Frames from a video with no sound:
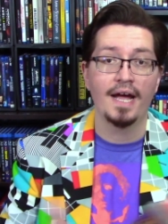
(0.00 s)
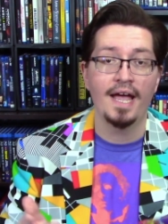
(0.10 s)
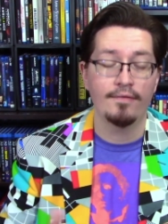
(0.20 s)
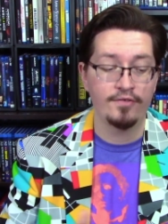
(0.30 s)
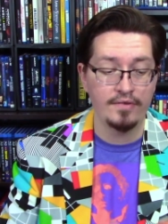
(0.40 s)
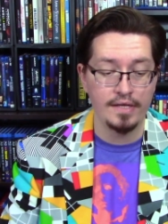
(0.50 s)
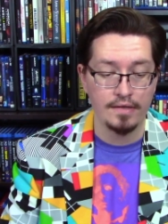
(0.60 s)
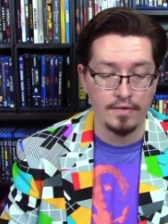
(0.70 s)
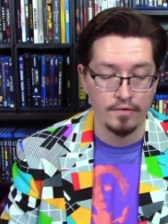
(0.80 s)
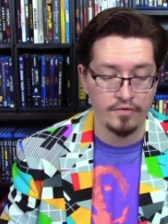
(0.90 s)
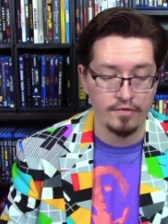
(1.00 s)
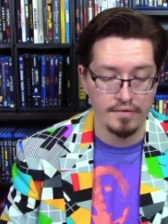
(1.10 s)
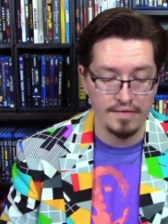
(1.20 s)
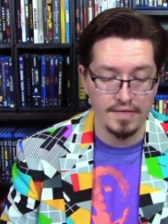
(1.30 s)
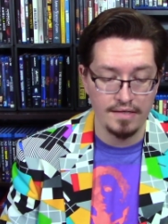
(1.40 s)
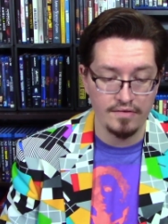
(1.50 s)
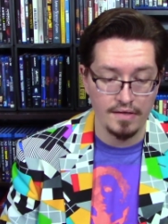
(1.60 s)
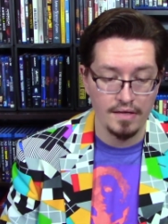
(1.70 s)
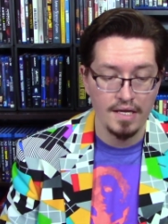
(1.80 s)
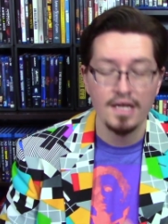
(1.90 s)
I have seen those two DVDs,
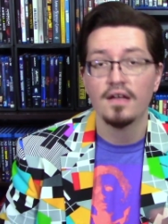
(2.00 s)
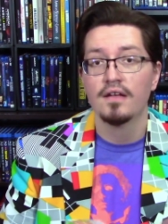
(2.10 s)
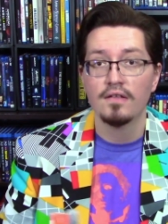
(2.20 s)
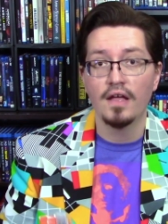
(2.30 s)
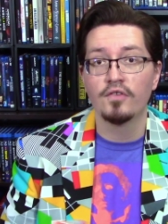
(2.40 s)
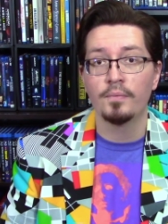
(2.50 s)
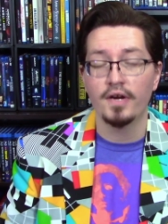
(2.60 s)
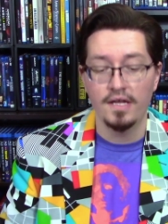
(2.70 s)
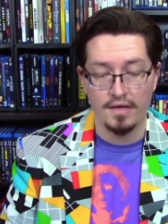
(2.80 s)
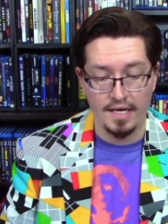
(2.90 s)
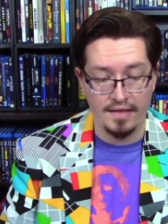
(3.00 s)
and it's pretty good.